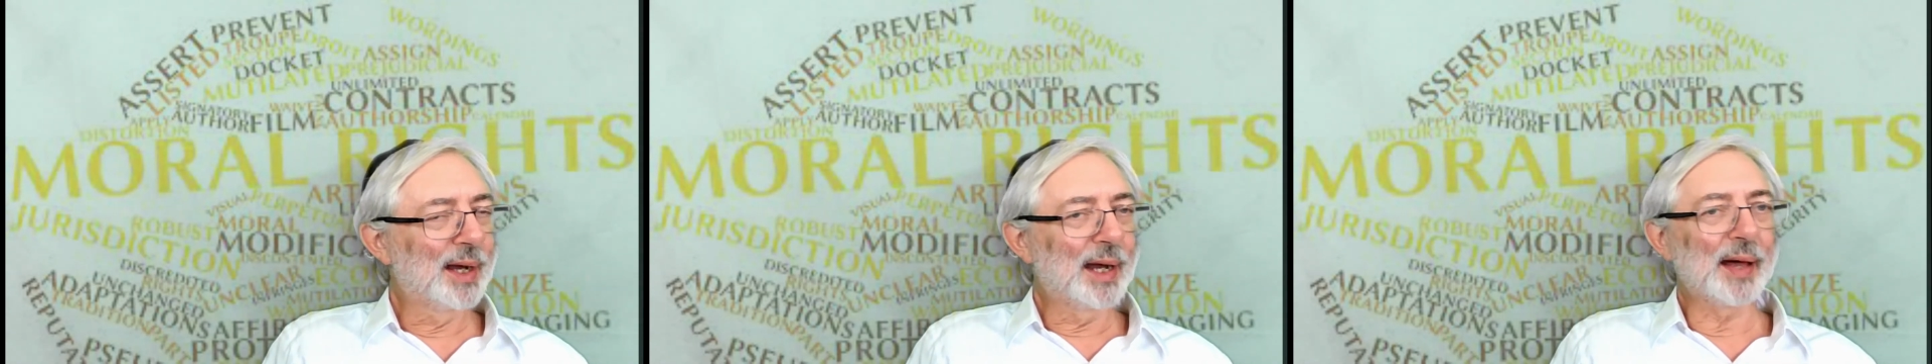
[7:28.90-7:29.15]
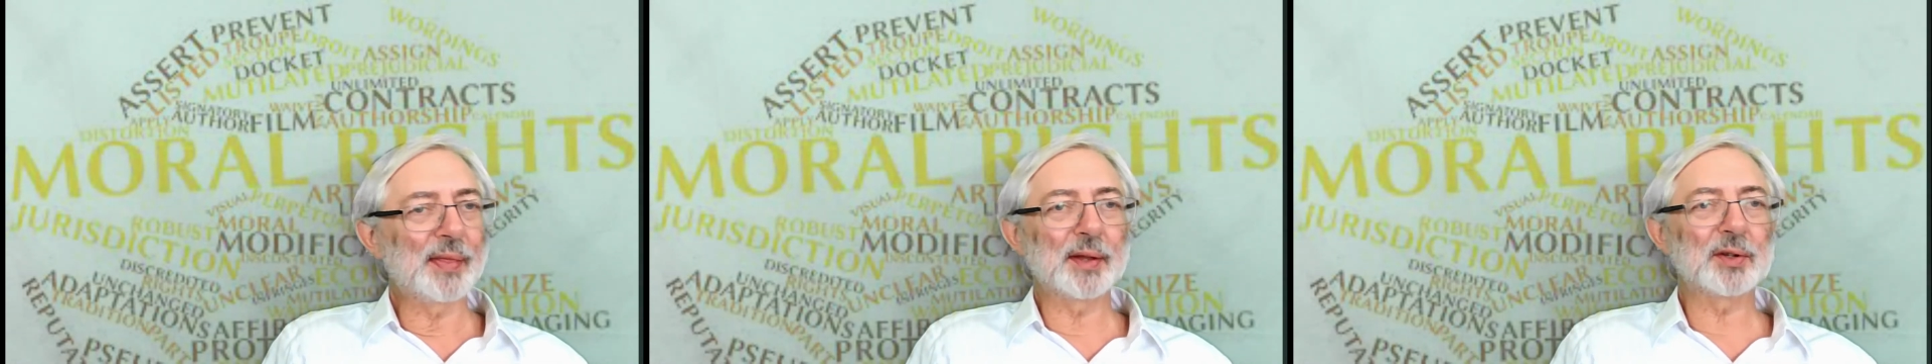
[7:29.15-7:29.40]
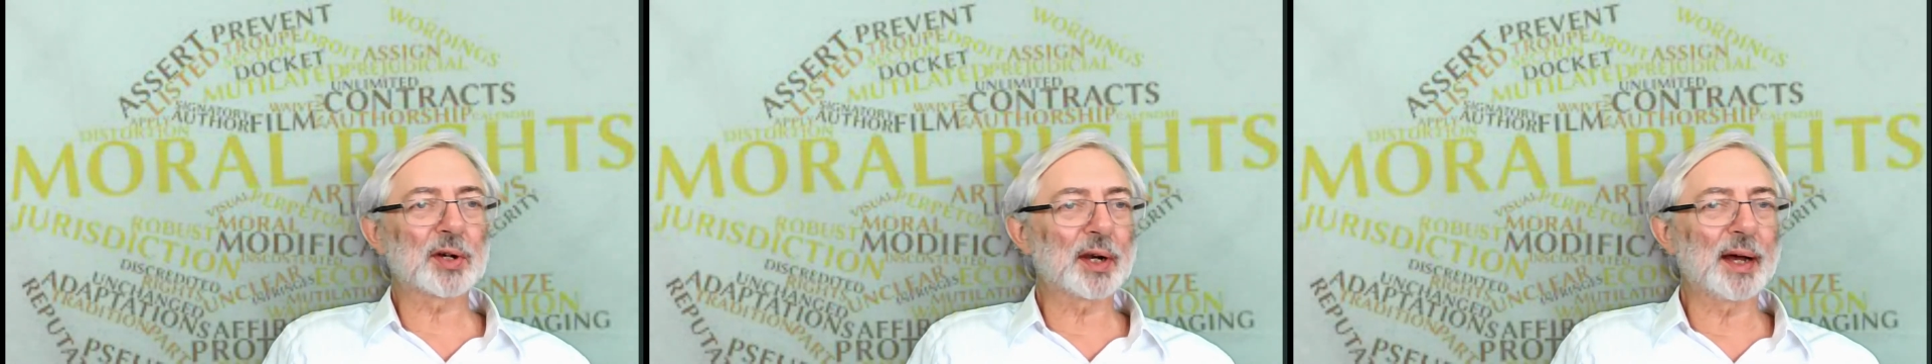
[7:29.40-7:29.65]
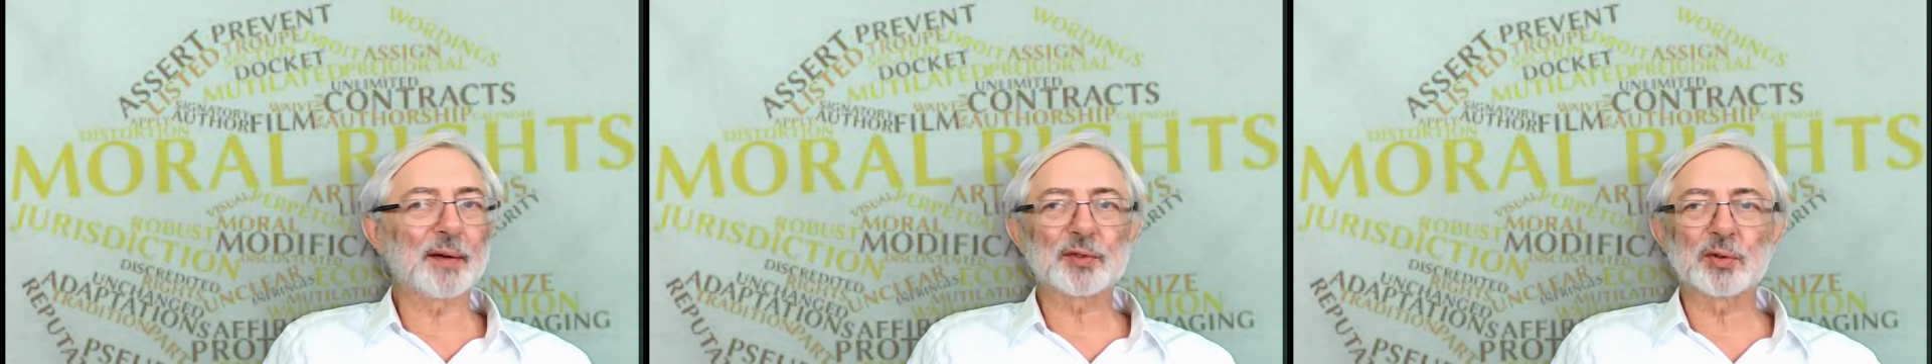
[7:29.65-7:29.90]
And then you're going
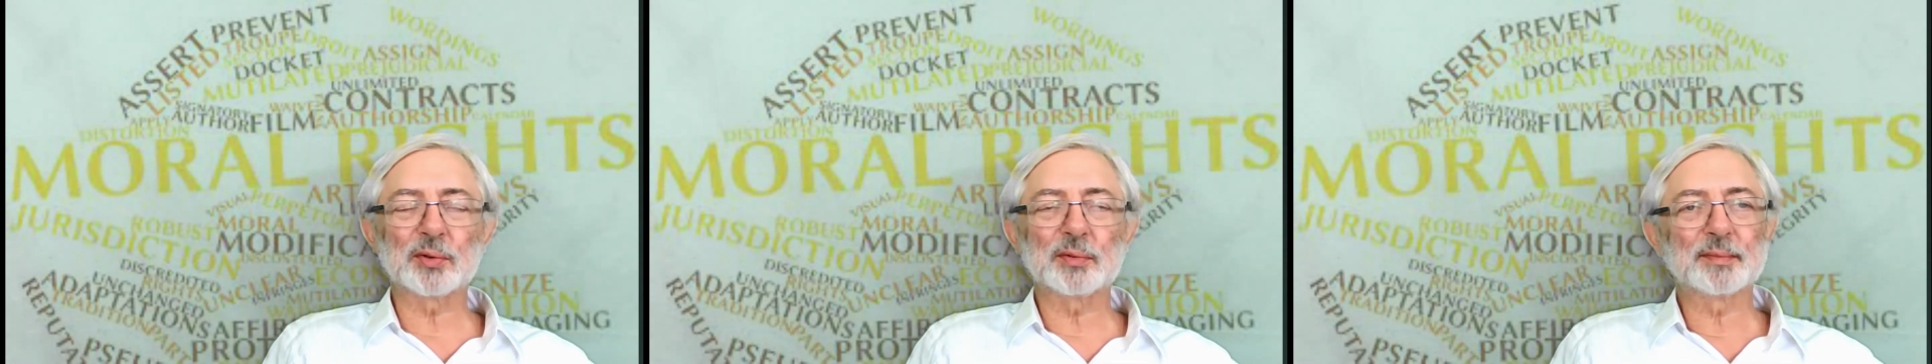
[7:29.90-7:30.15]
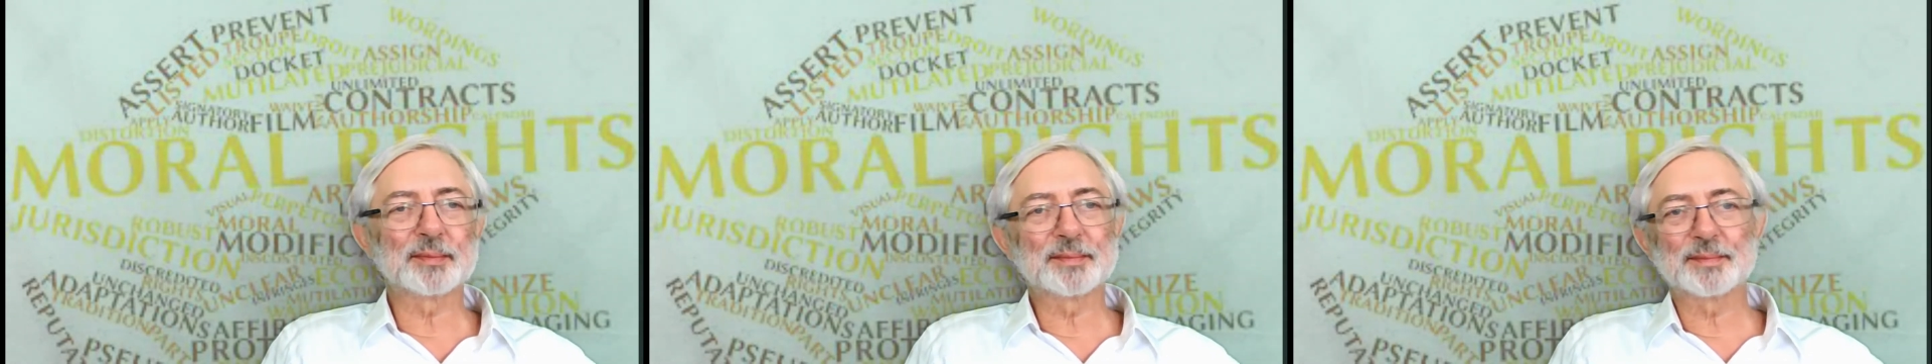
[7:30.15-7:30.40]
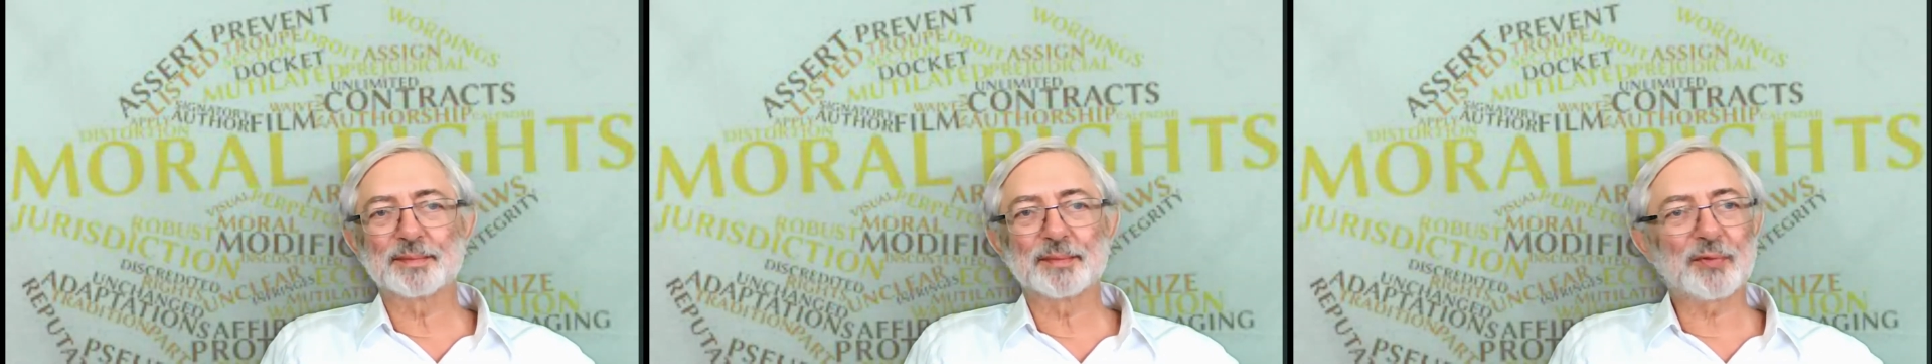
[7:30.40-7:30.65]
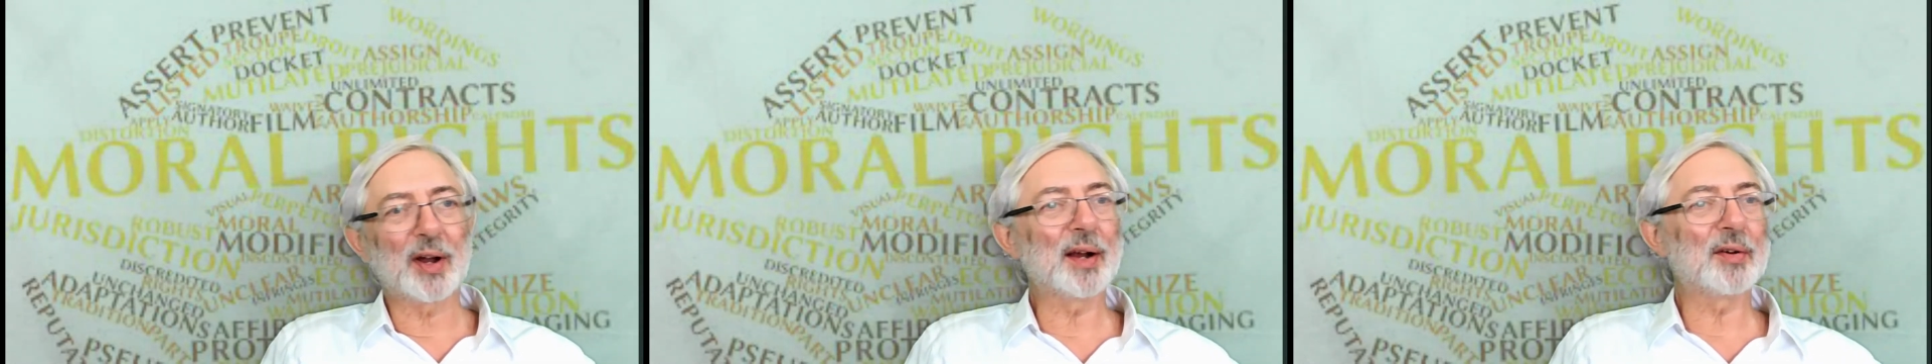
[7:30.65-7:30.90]
to have to
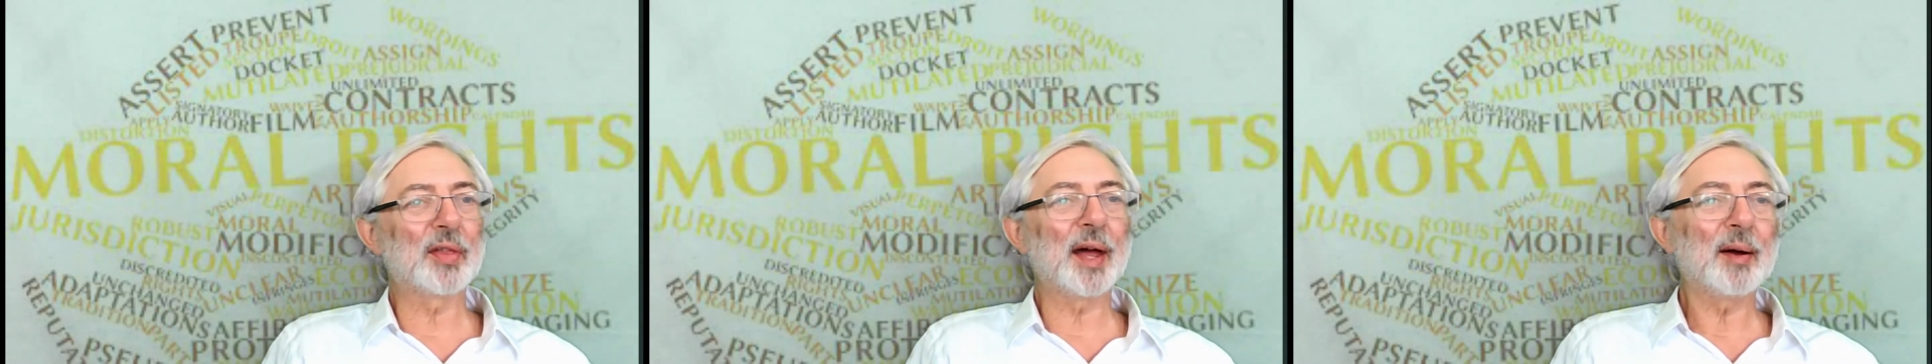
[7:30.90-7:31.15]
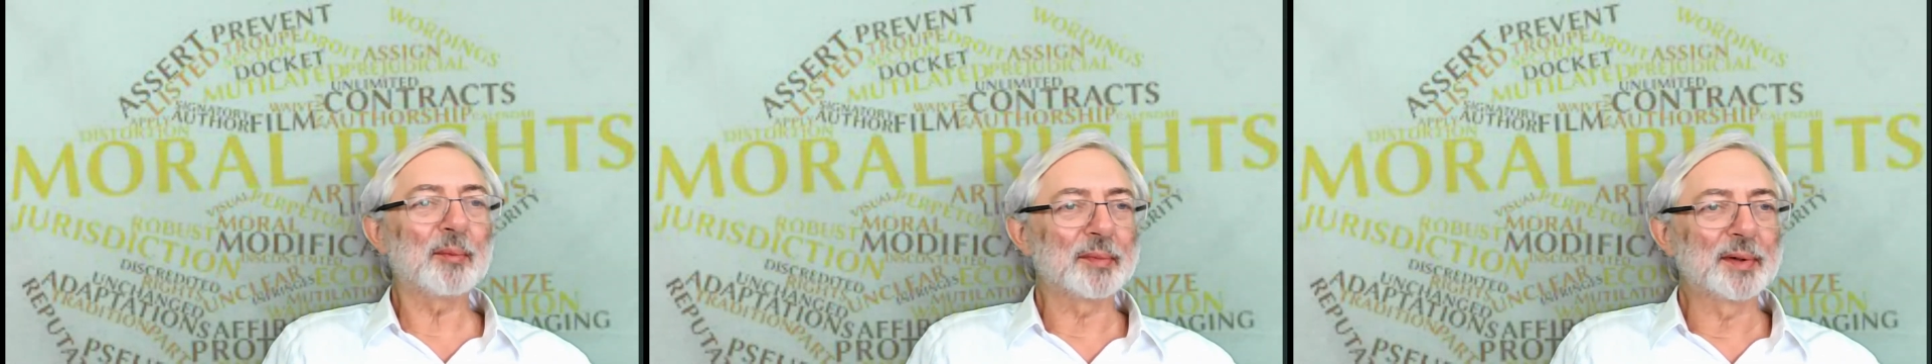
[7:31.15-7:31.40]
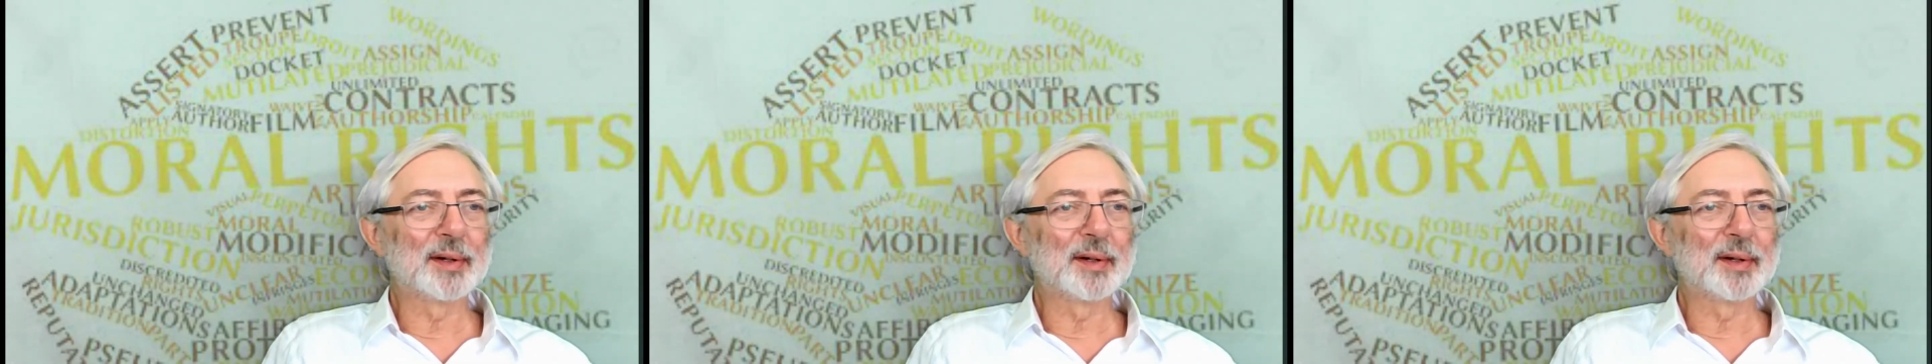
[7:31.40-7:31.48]
fire them